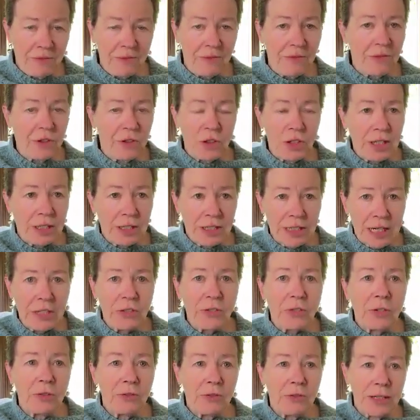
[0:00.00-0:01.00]

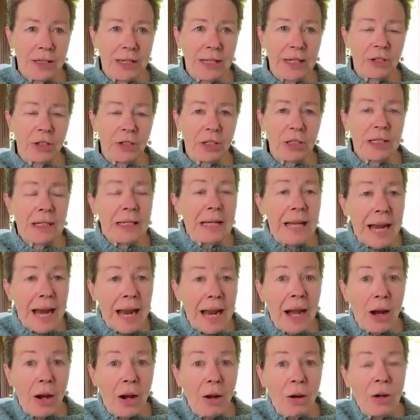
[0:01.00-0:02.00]
successful financially
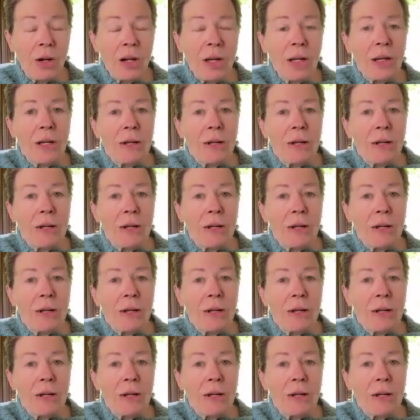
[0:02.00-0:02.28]
now,